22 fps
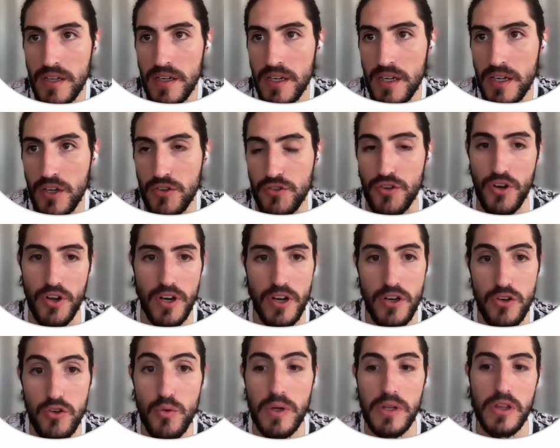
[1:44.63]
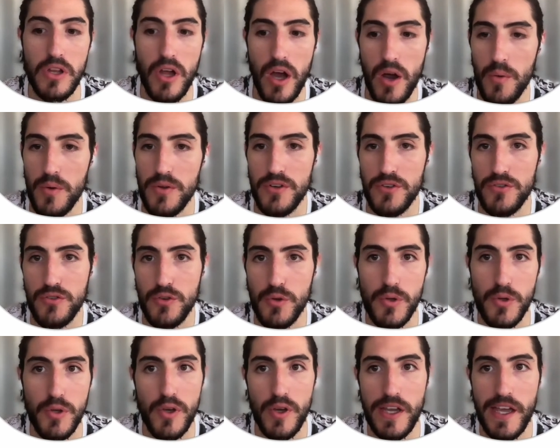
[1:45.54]
because you're going to do a lot with your
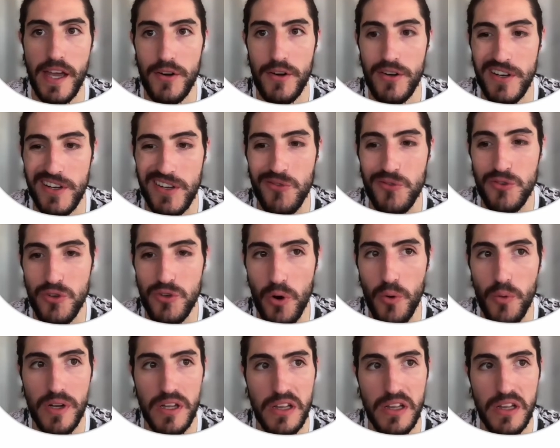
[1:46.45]
Twilio account and you don't want